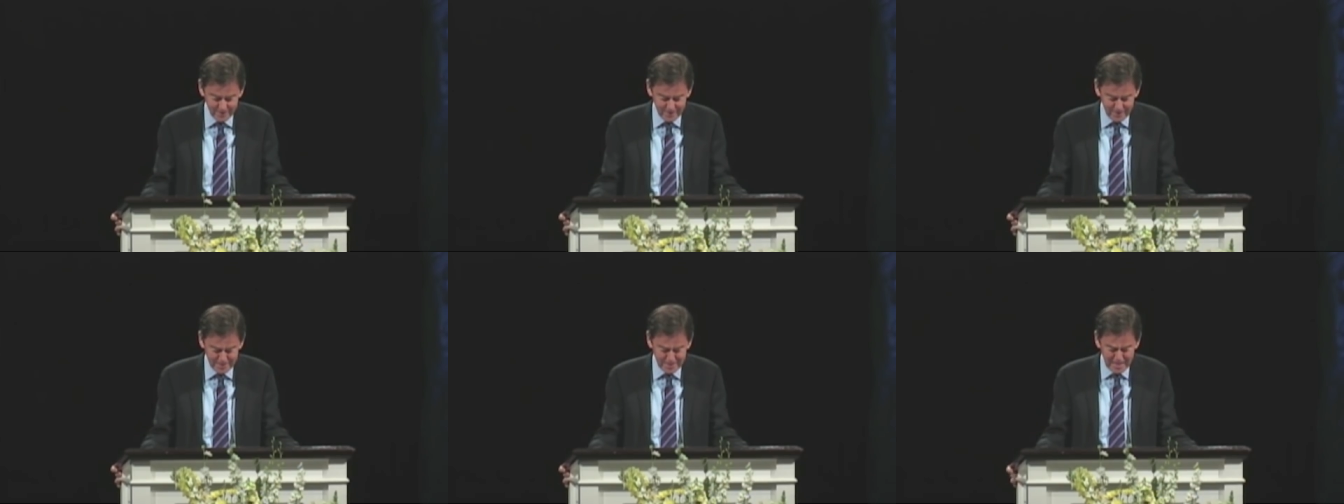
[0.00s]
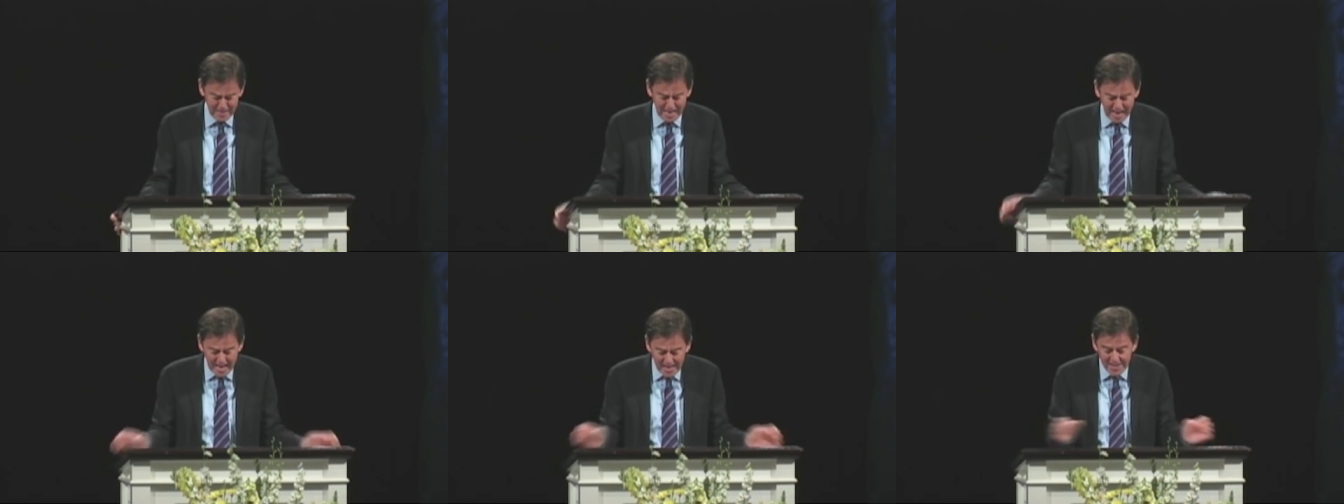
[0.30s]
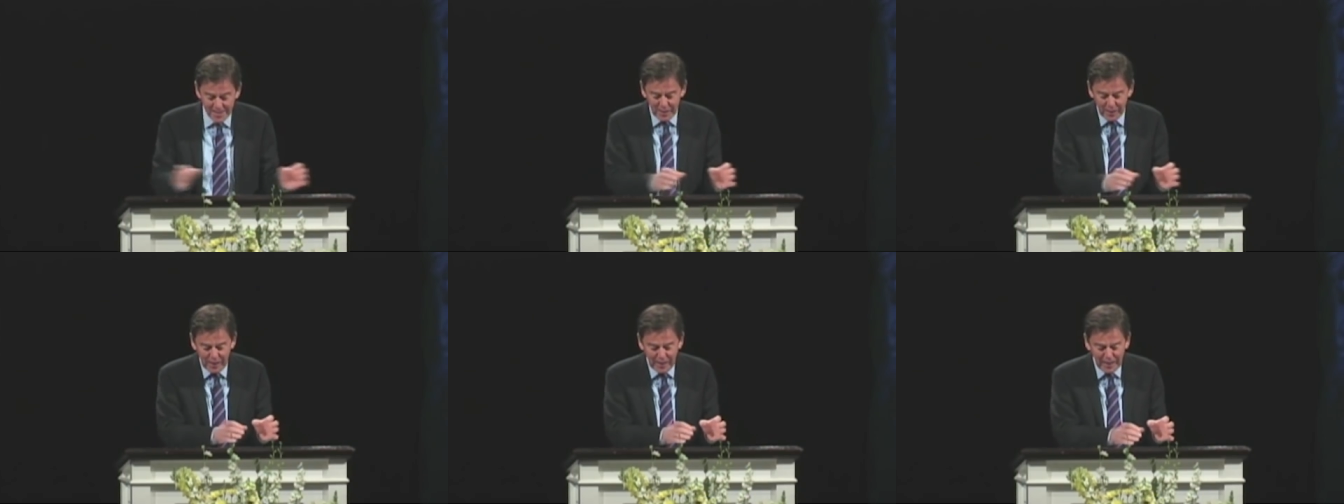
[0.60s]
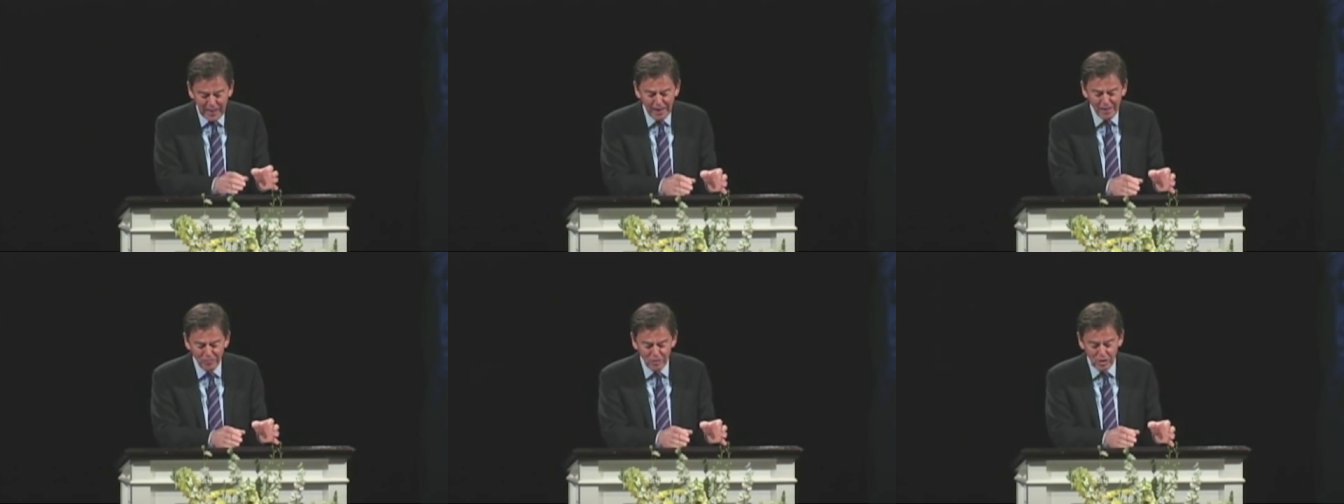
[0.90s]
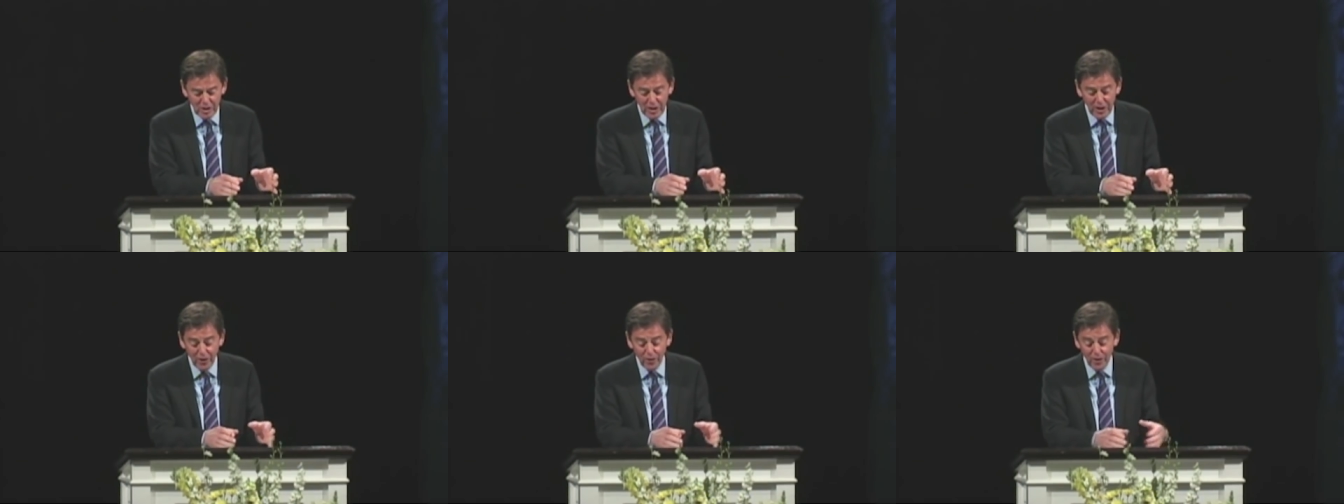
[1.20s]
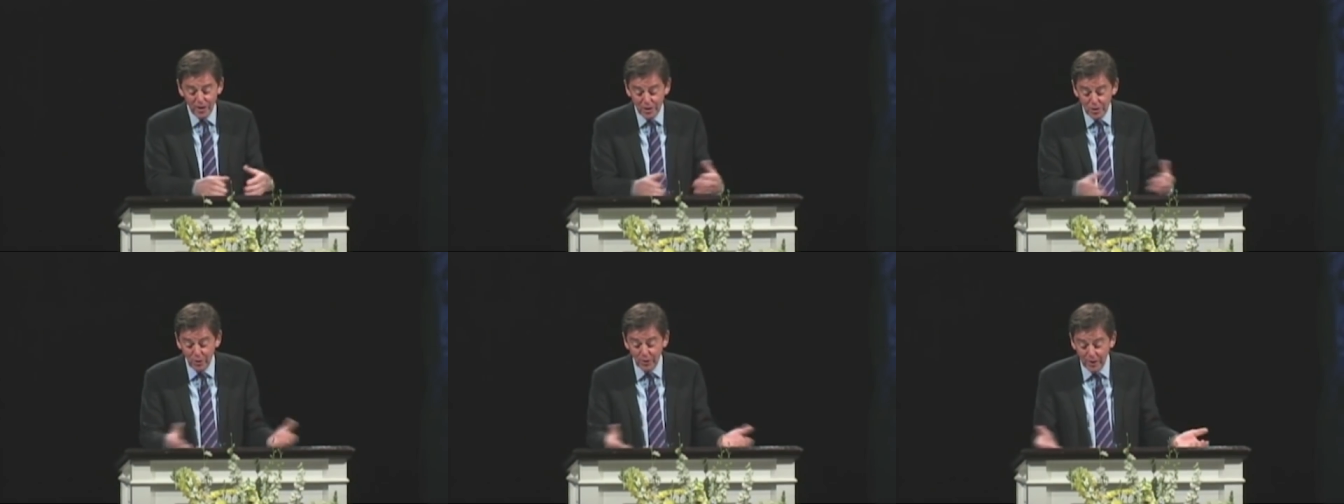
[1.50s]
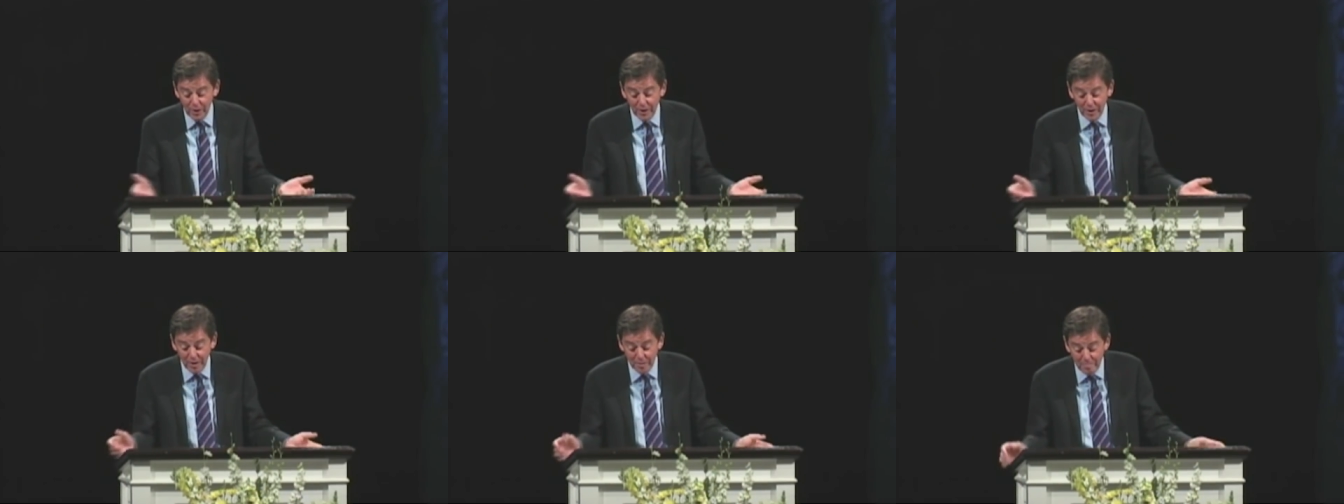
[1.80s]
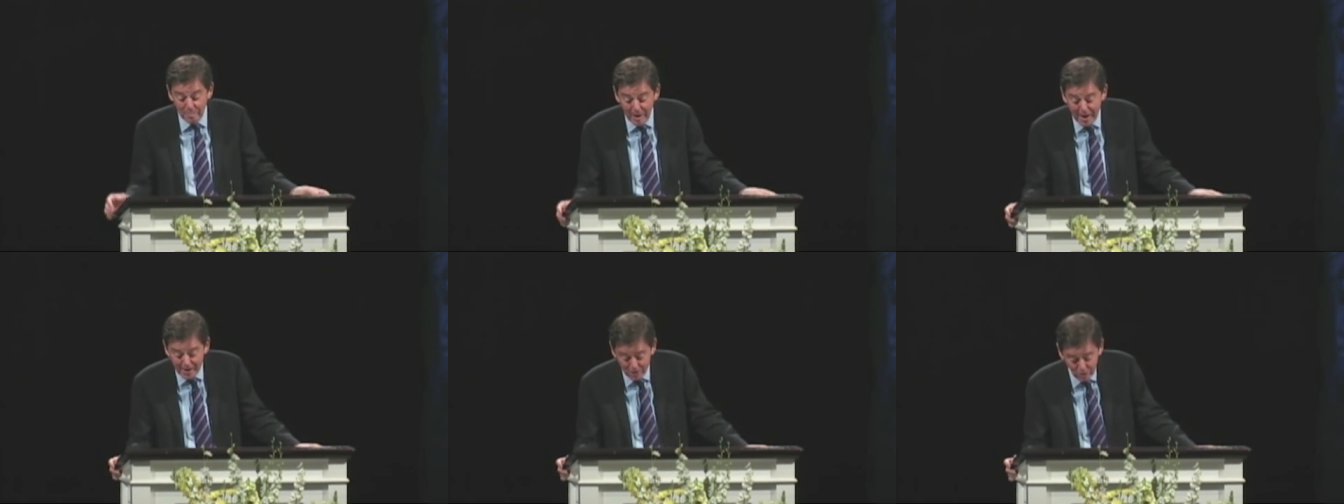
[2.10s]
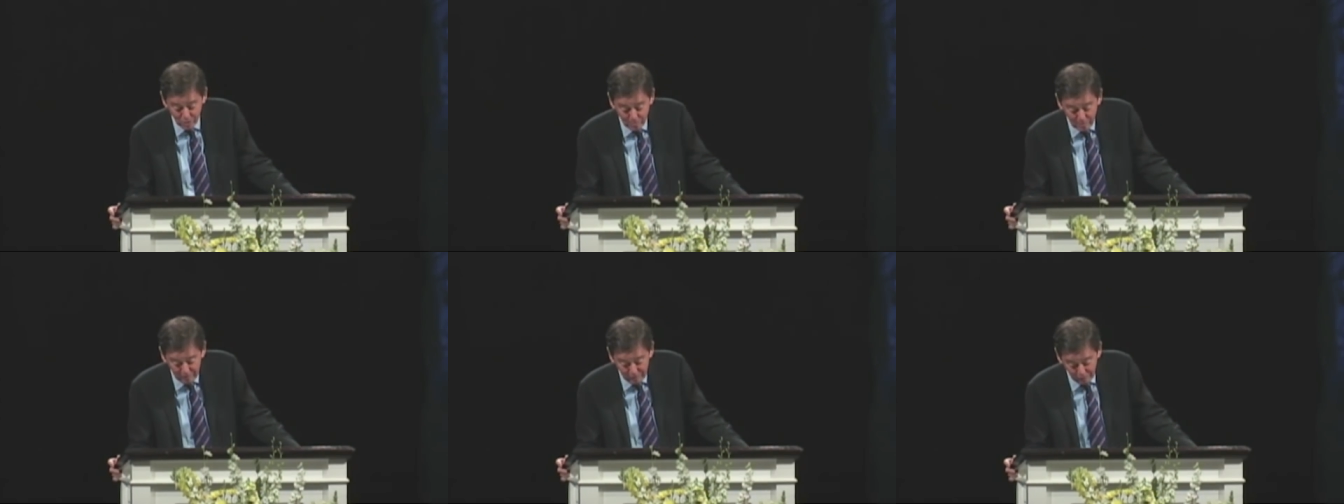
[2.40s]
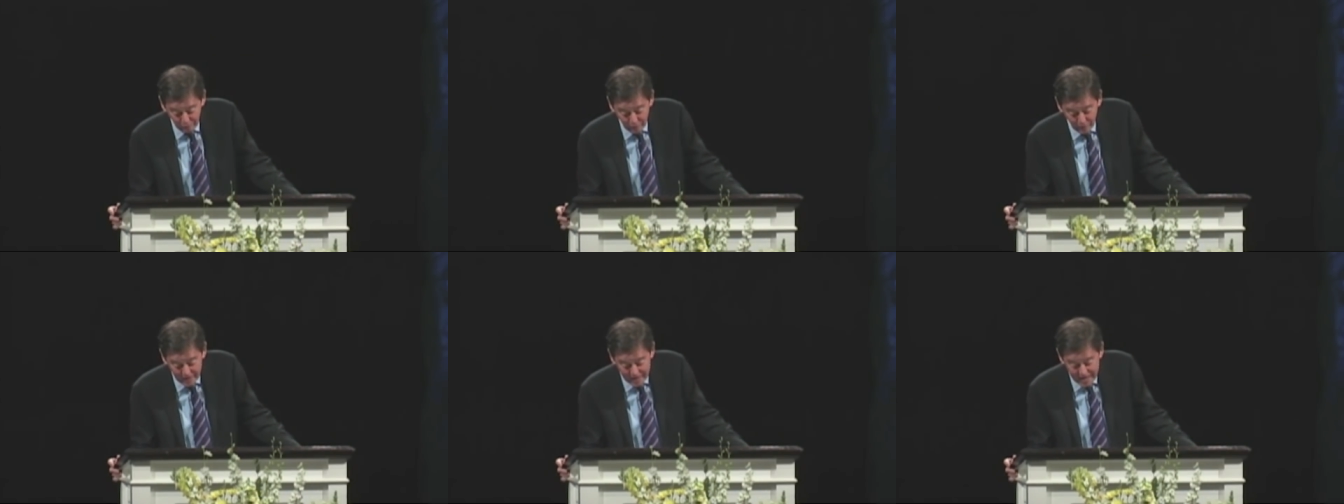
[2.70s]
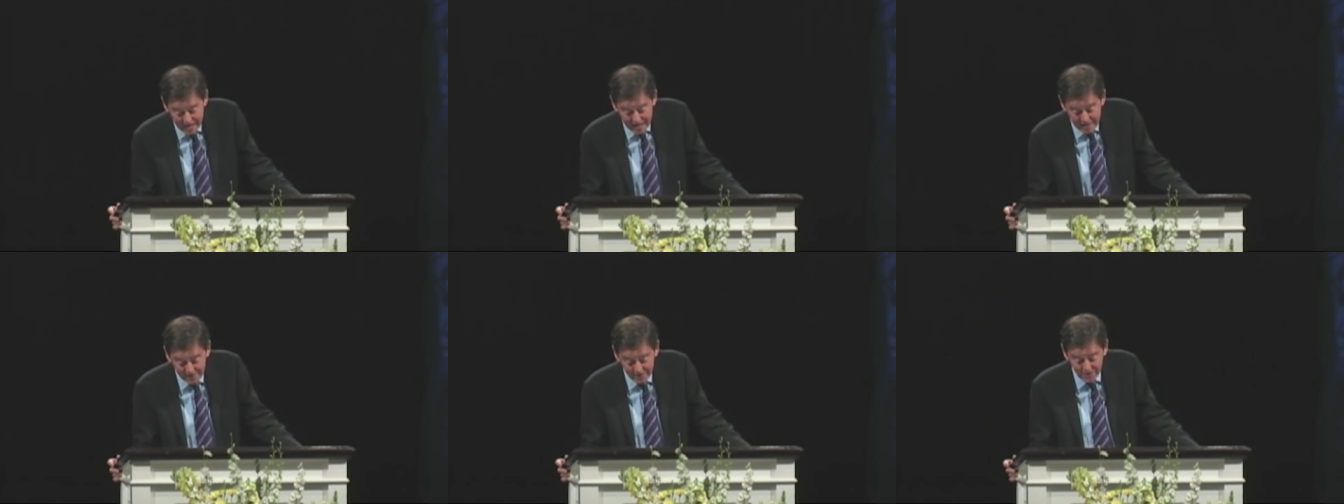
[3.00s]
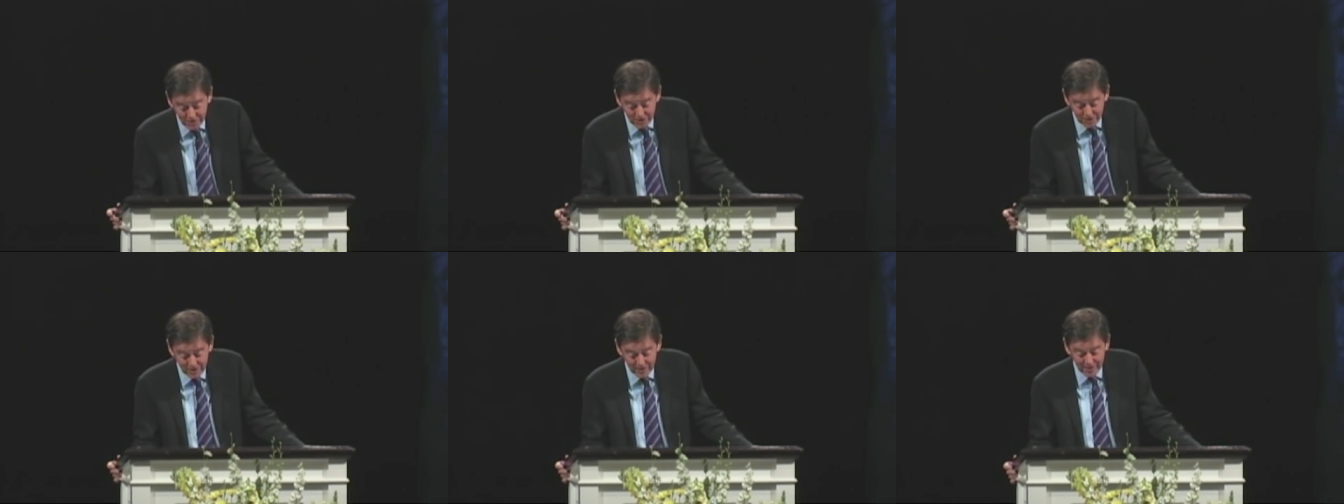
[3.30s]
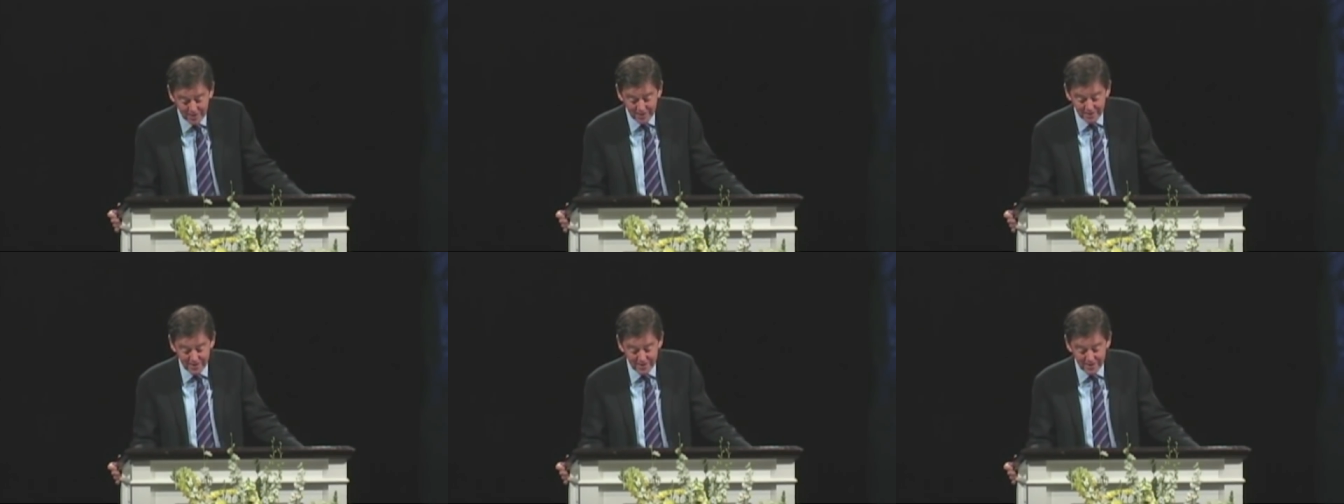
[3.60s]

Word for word: And the hint that he gives here, he's going to come back to before he ends,